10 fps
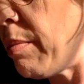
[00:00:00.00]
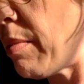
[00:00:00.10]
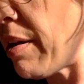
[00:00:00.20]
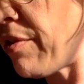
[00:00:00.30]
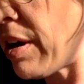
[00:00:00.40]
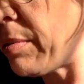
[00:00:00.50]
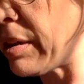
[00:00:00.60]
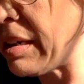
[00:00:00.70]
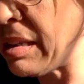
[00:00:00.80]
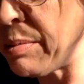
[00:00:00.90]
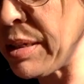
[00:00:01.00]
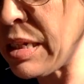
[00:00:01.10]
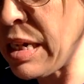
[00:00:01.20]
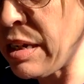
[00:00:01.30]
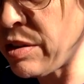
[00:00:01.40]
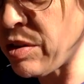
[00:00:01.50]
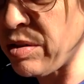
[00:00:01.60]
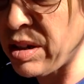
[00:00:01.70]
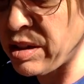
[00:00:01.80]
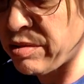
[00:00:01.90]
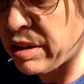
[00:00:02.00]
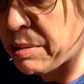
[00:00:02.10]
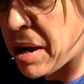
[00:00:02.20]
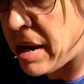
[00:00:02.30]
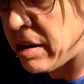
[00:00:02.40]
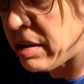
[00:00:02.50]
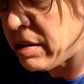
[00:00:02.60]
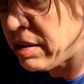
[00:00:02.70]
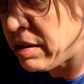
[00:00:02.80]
My fabric is a batik, so it doesn't really matter.